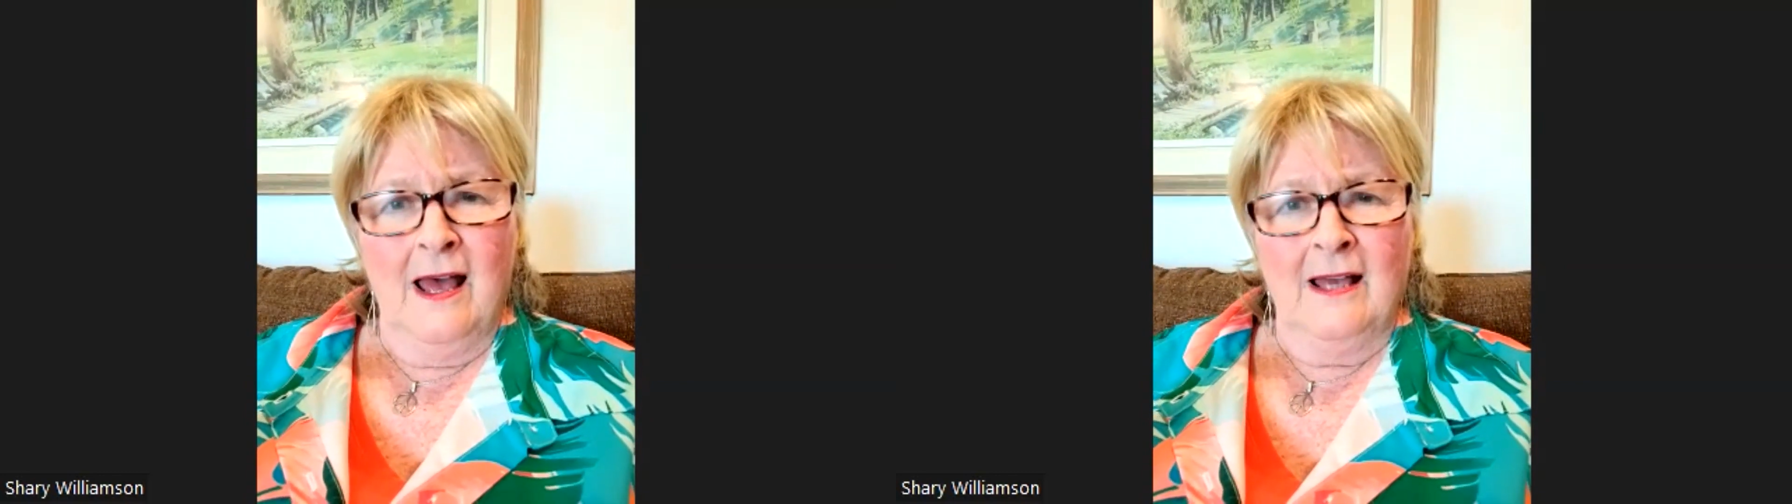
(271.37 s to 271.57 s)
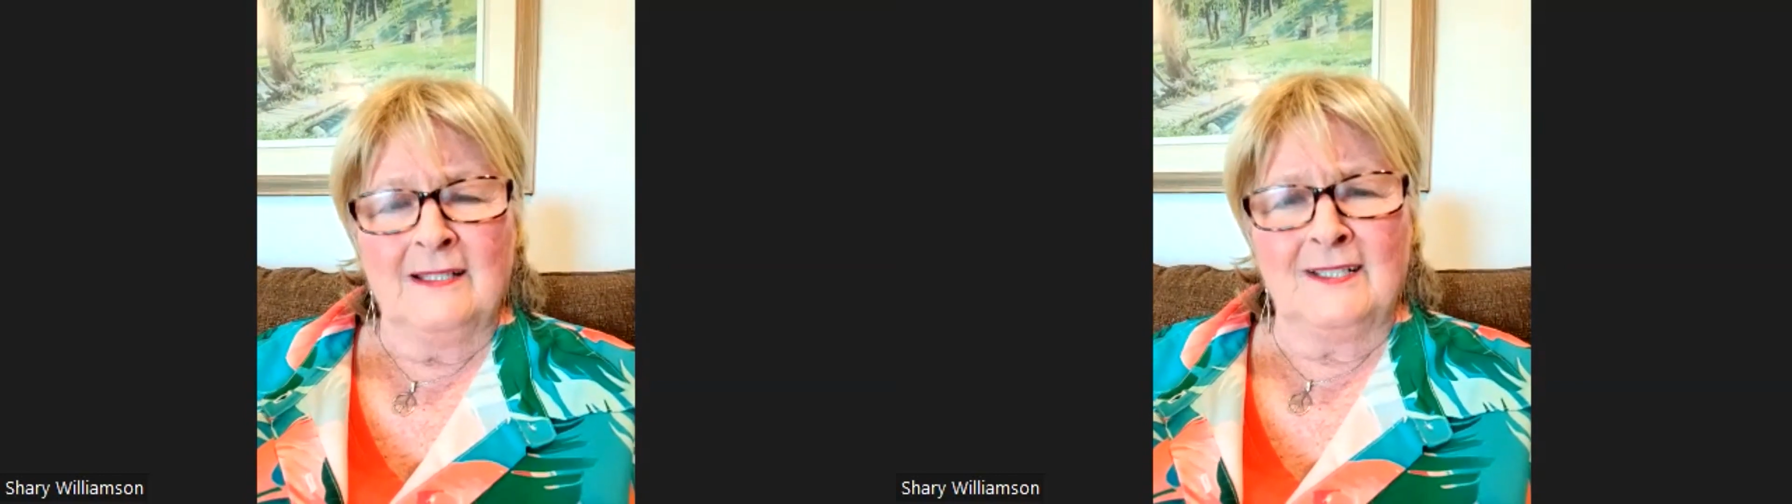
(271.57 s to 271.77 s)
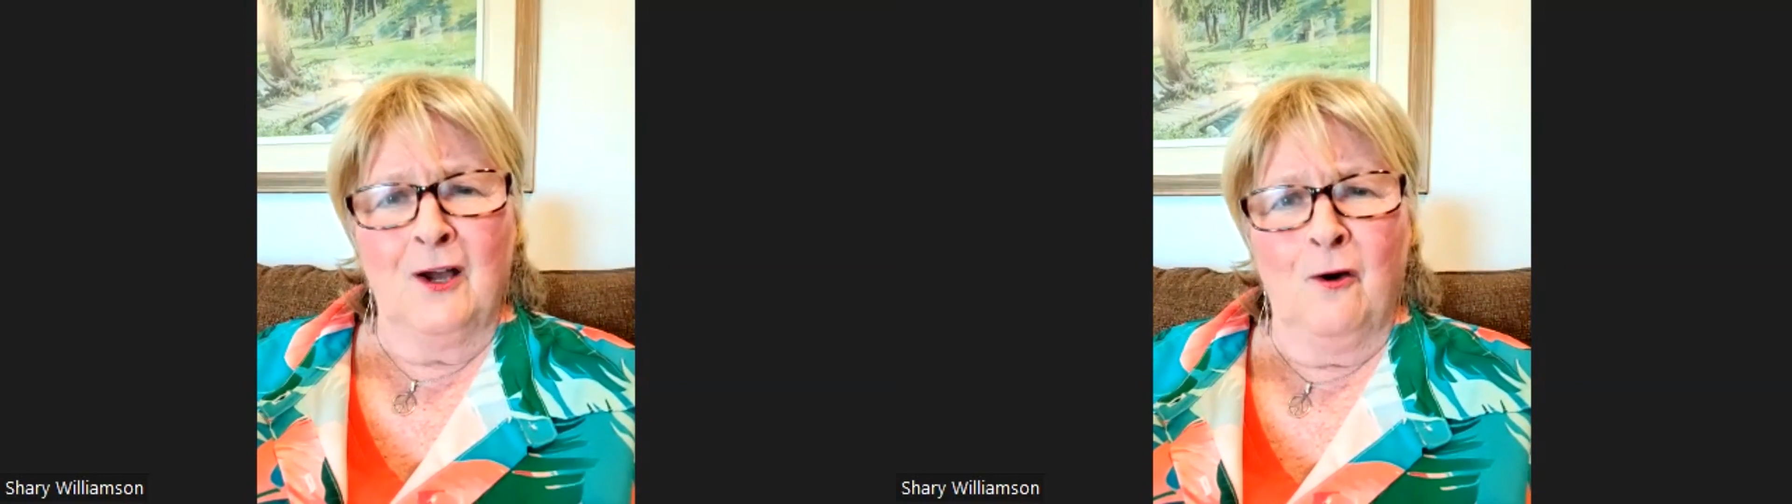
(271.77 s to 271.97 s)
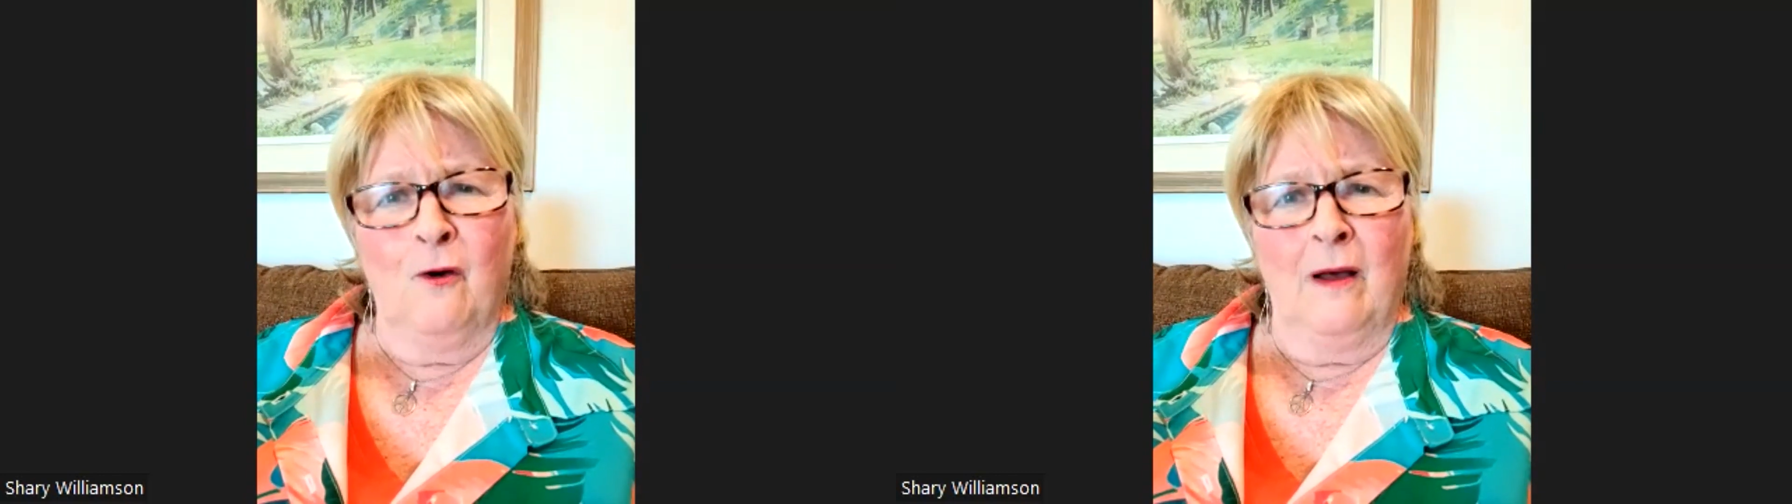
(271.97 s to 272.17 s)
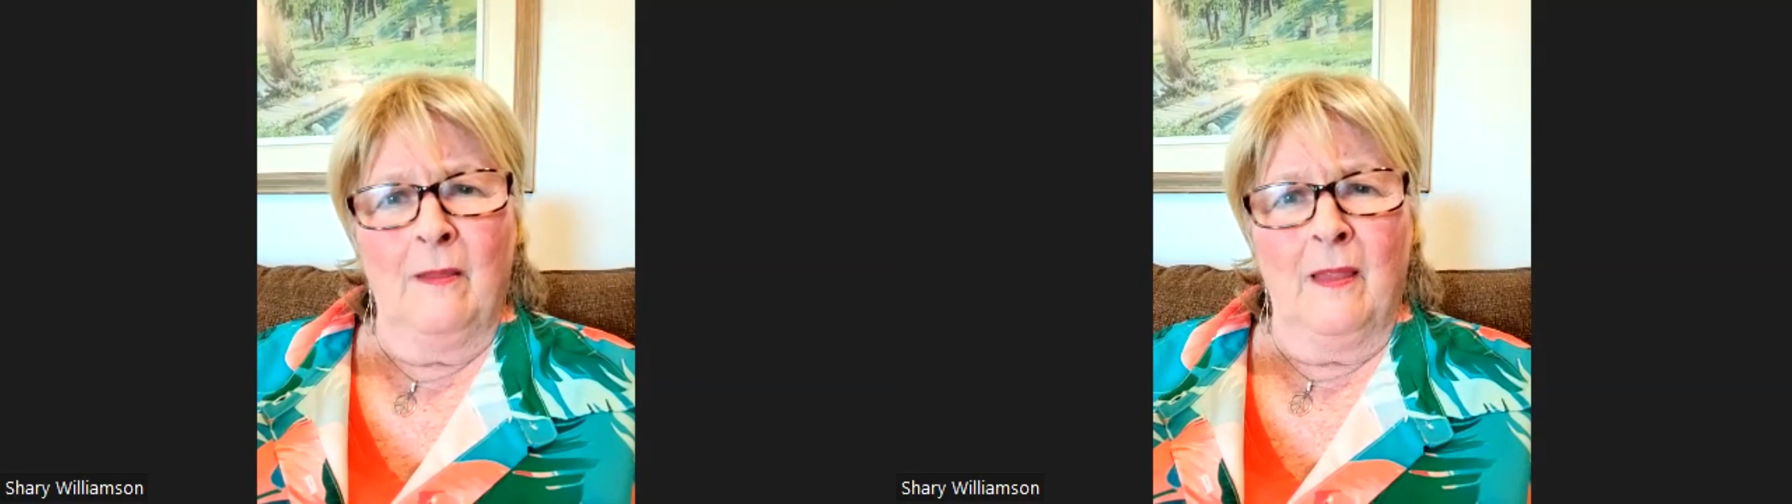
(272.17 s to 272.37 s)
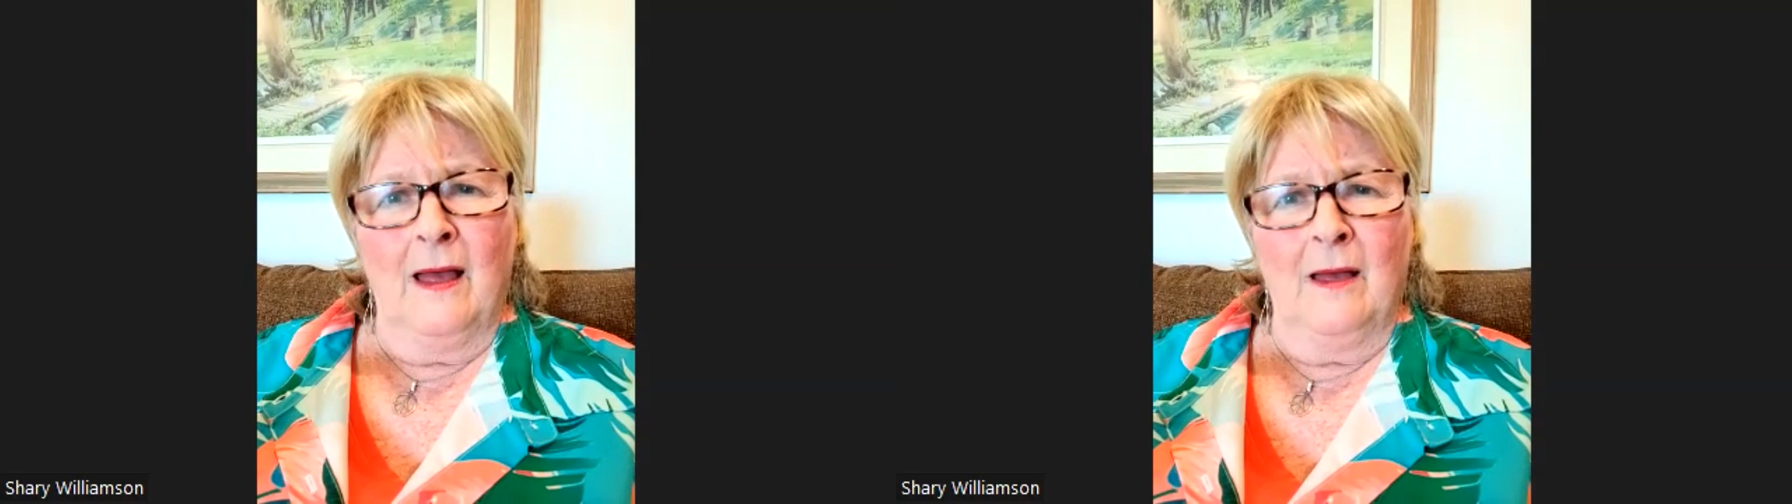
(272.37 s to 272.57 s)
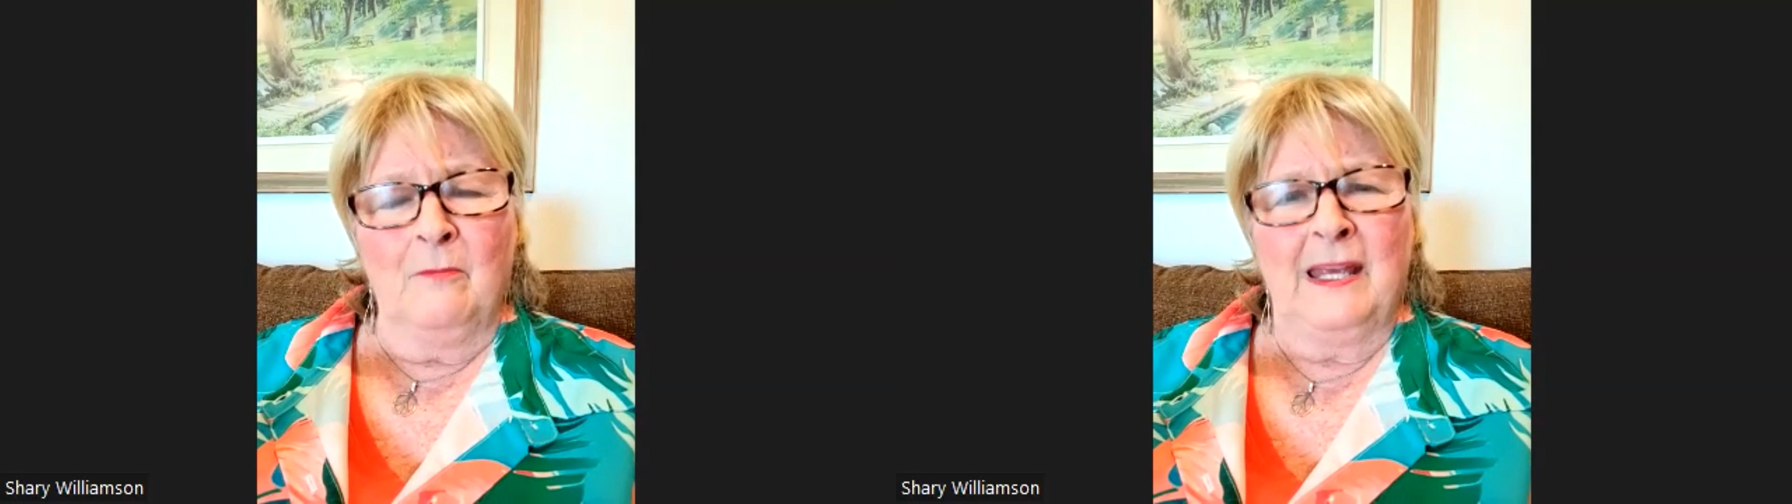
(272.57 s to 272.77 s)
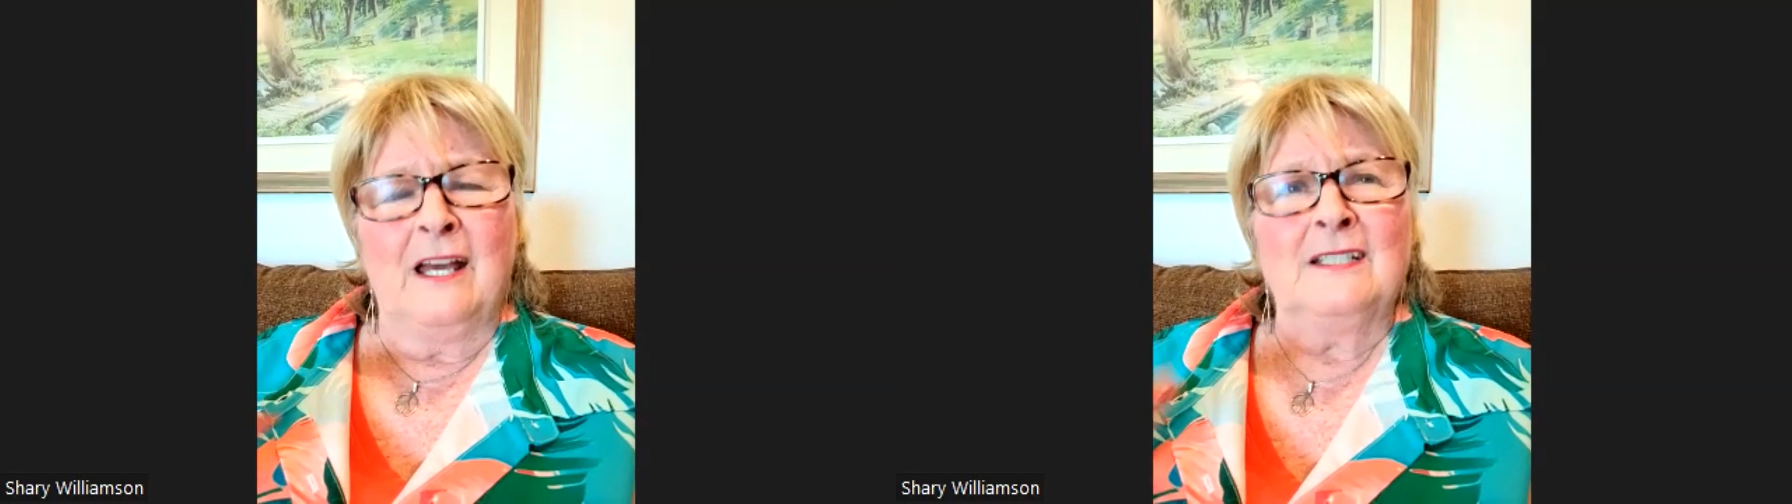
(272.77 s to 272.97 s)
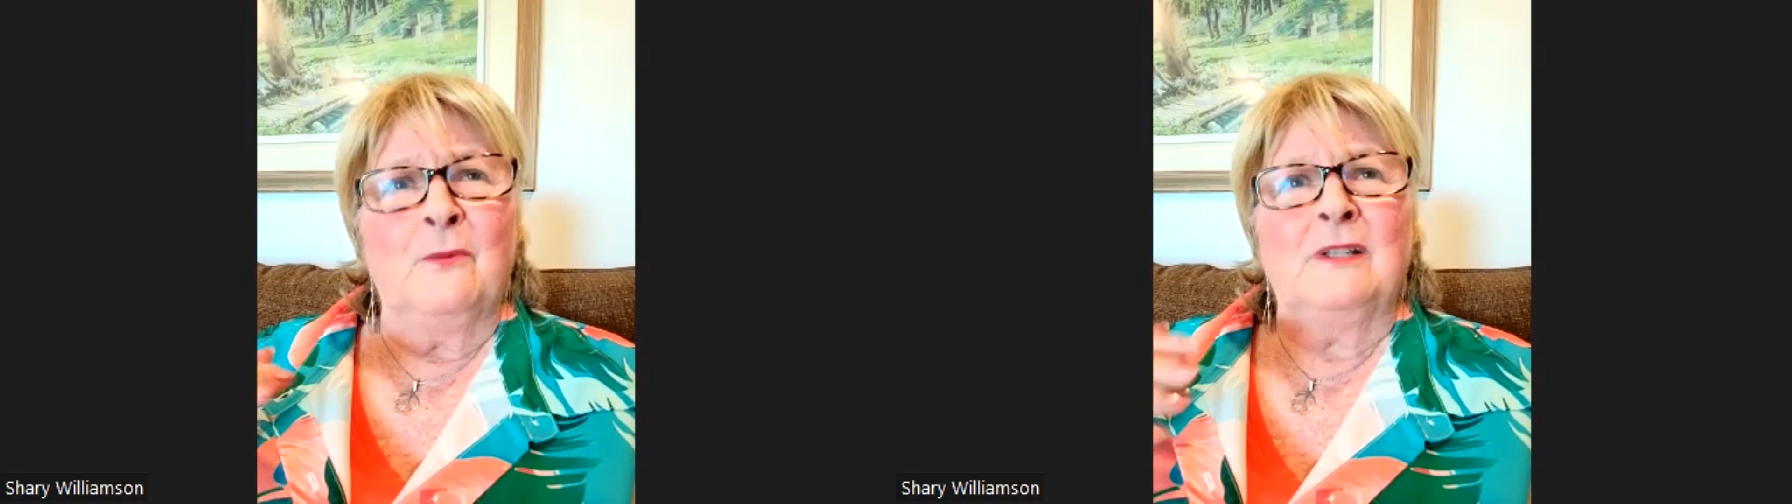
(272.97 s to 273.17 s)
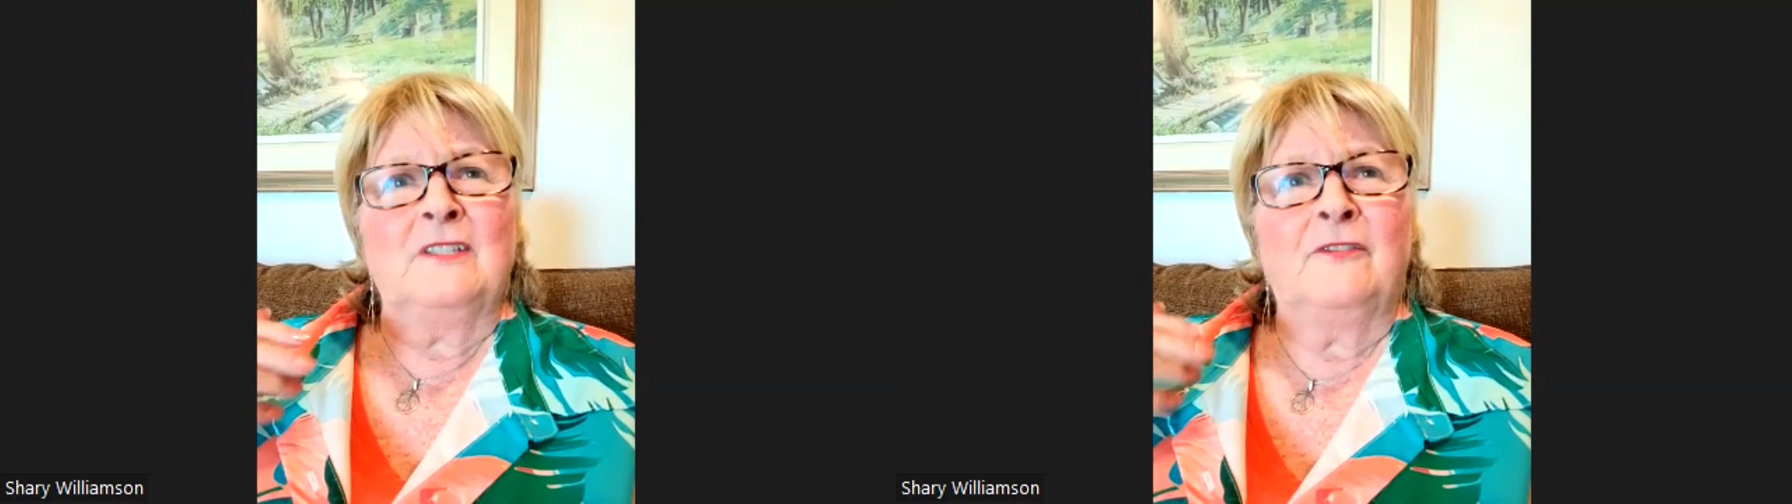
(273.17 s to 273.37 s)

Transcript: So, because it was